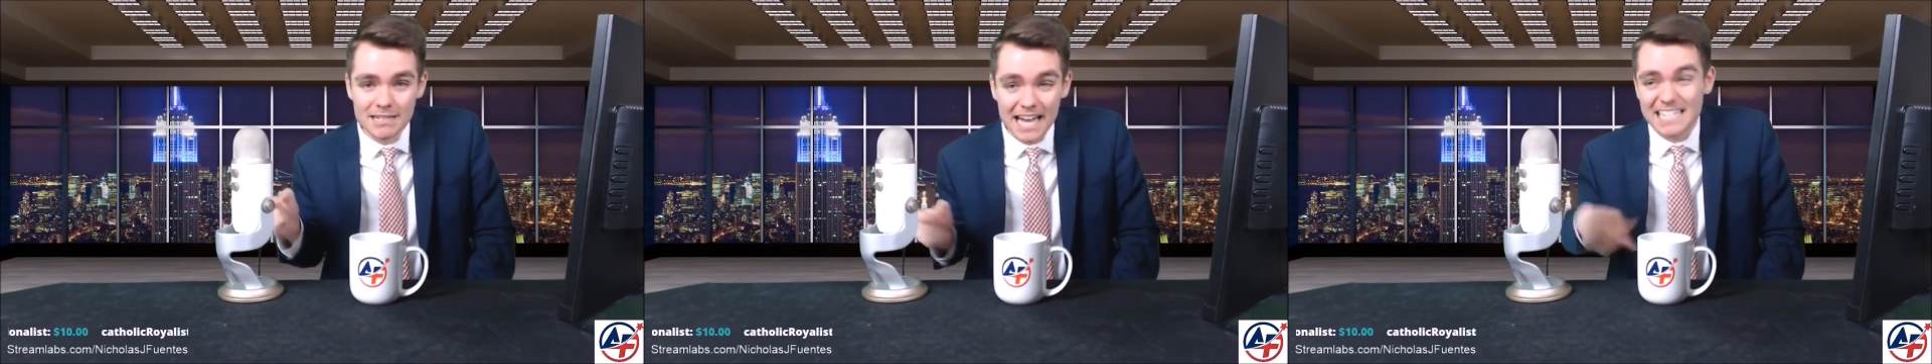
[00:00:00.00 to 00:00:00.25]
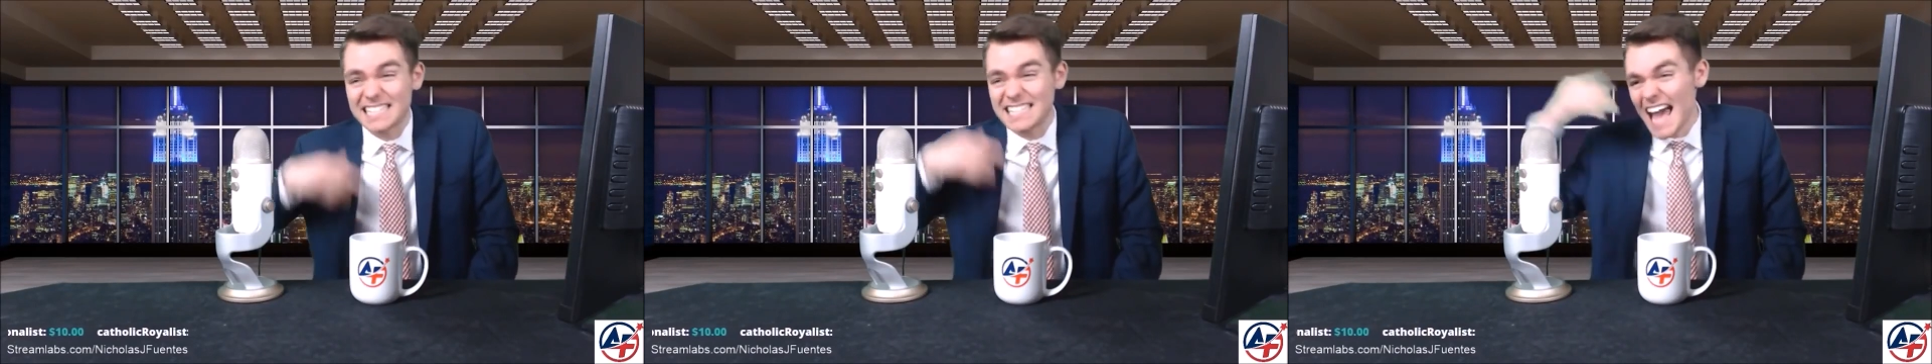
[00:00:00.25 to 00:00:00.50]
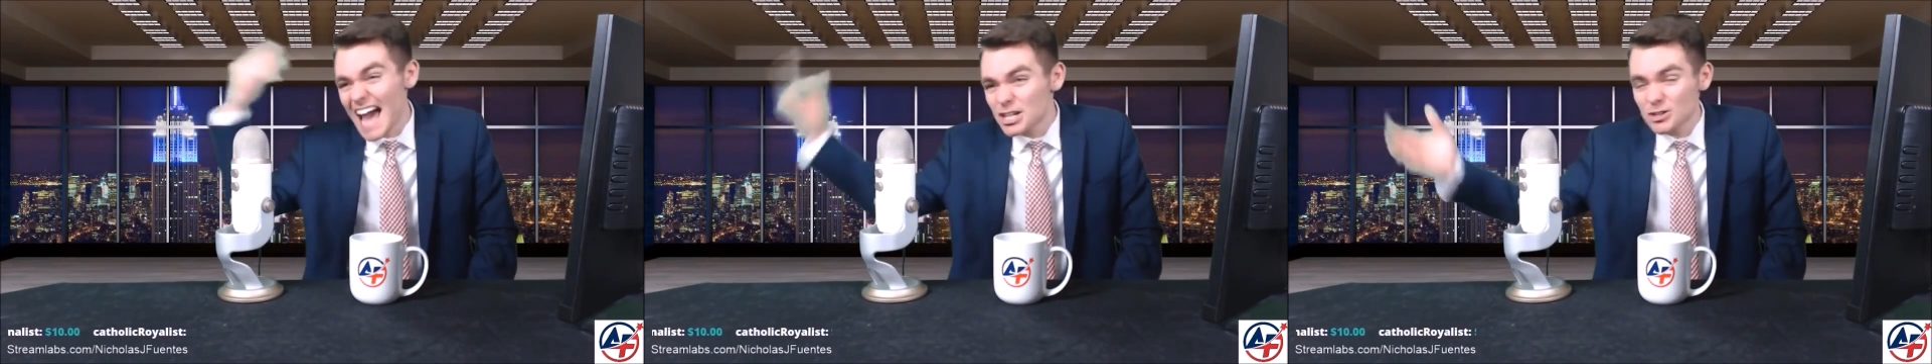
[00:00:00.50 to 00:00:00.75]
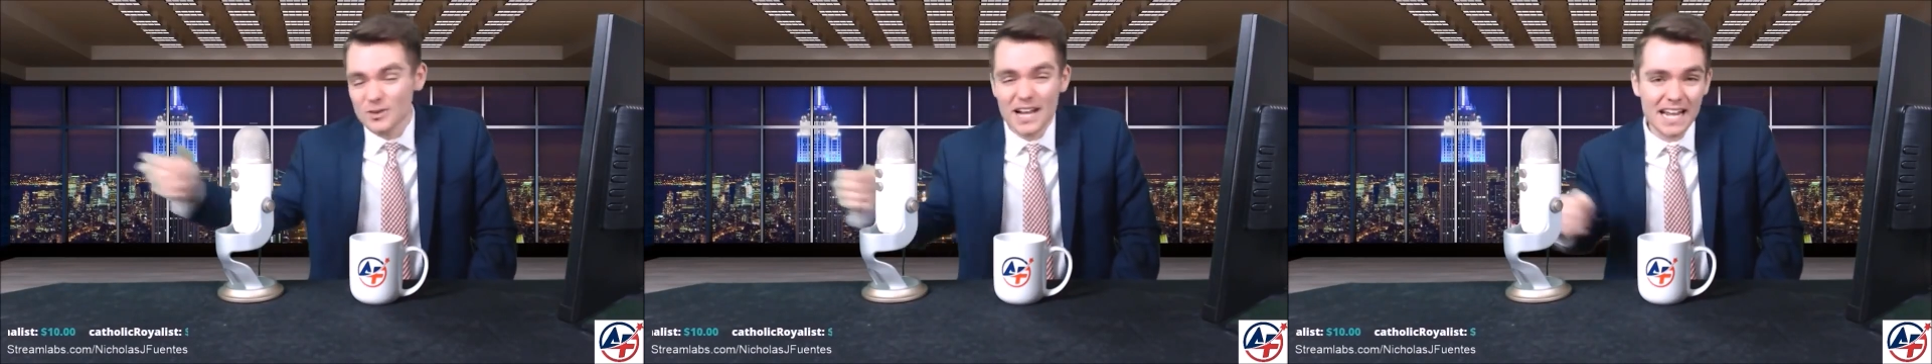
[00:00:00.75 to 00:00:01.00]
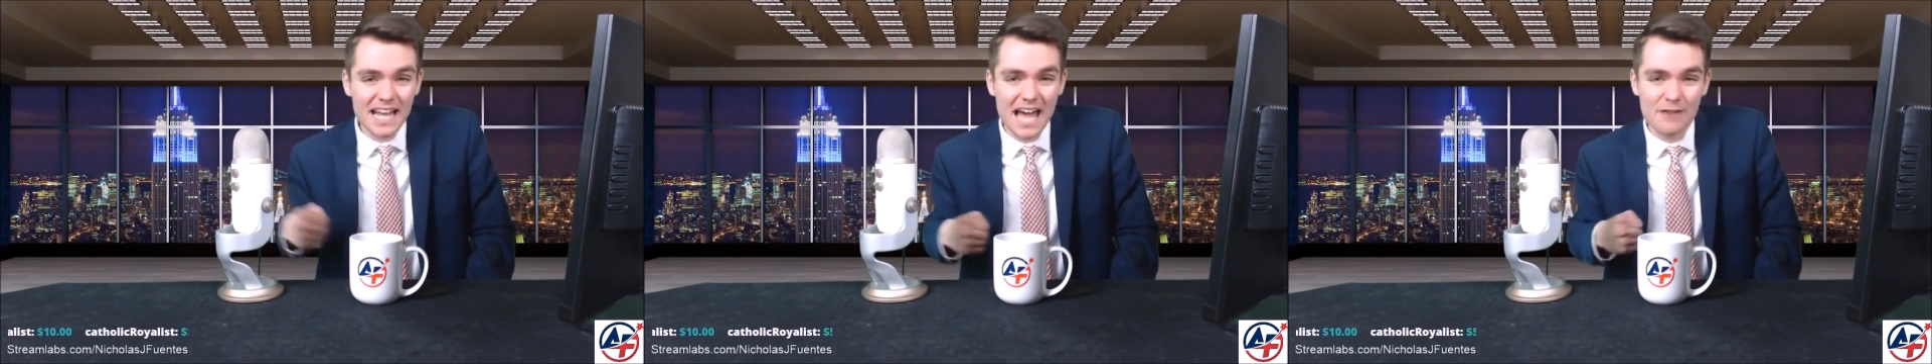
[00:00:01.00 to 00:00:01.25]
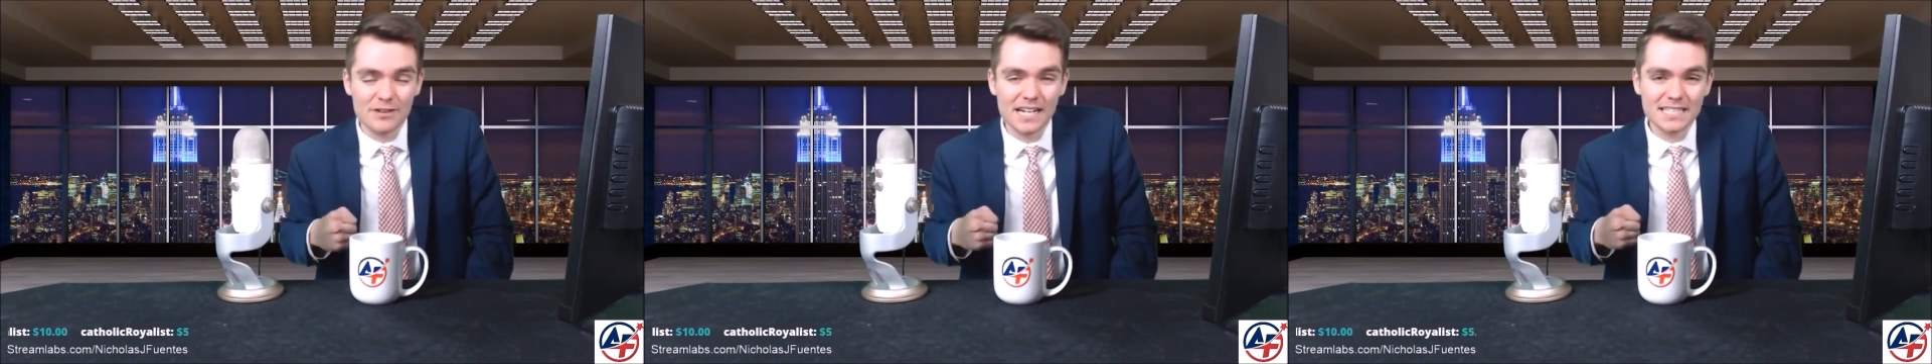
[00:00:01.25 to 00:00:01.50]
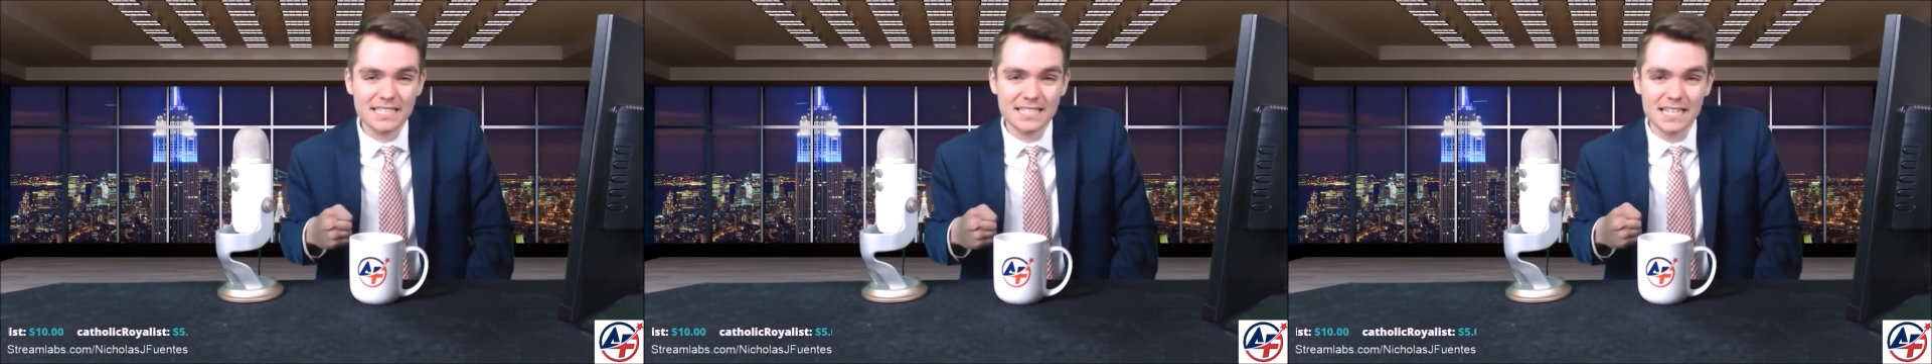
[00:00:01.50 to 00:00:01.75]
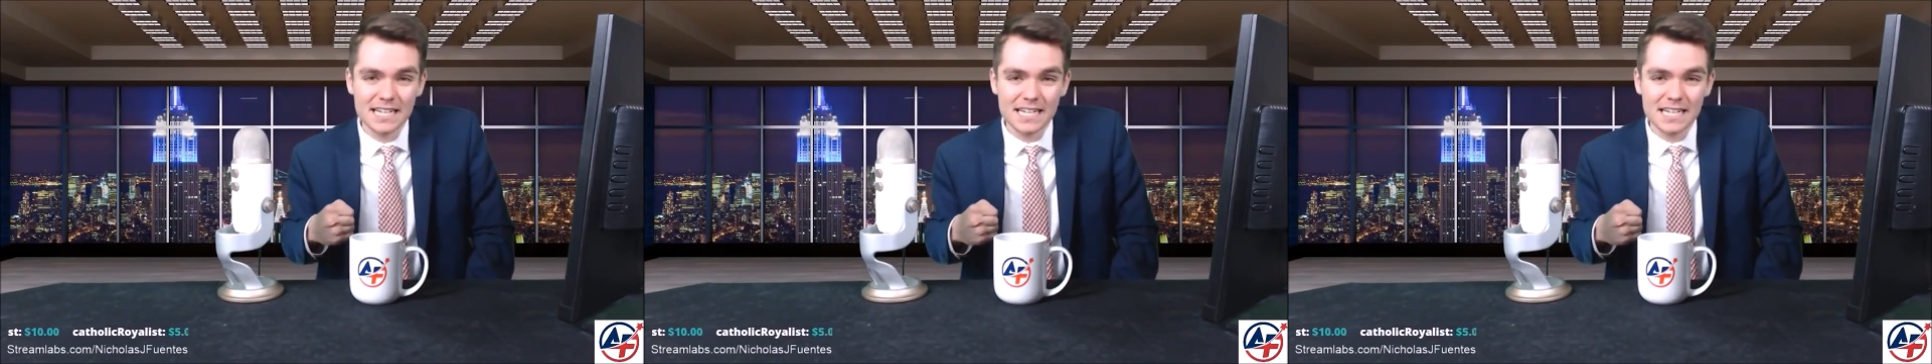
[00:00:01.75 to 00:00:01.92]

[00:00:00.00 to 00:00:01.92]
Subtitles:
exaggerating evidence